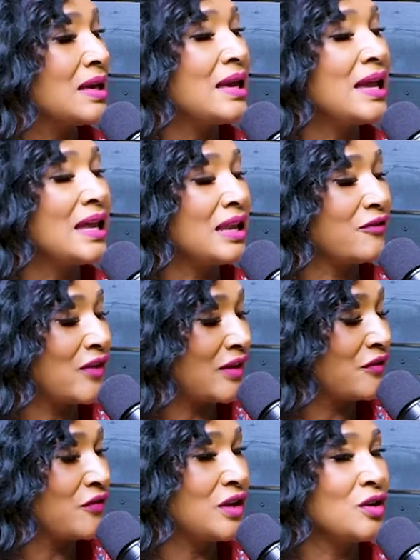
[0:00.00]
And if I
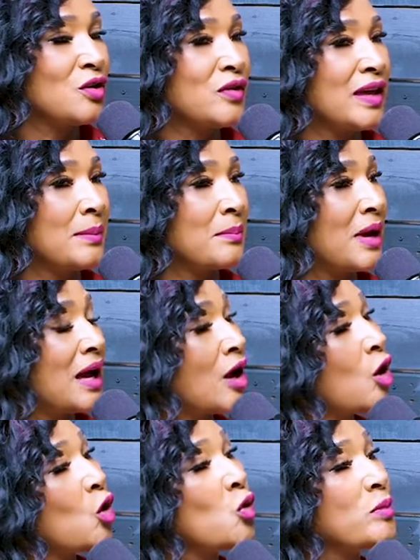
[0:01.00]
feel that my
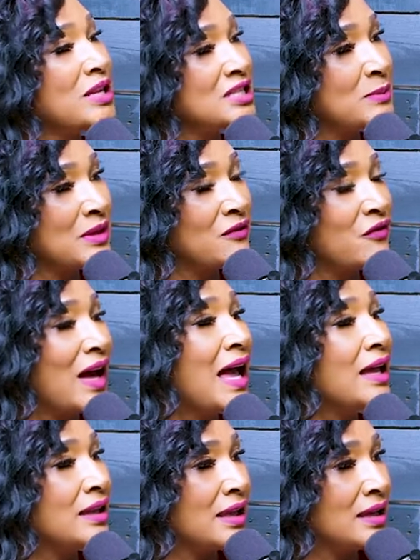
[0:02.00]
home has been
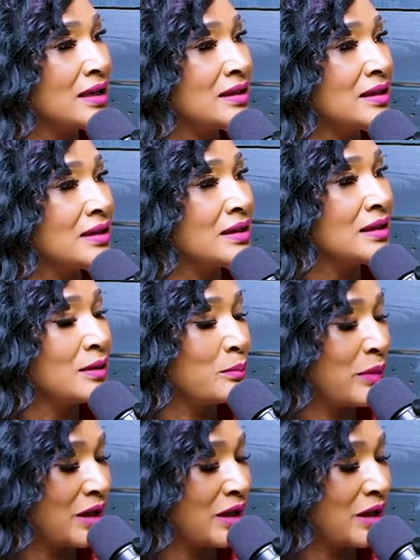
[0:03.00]
violated by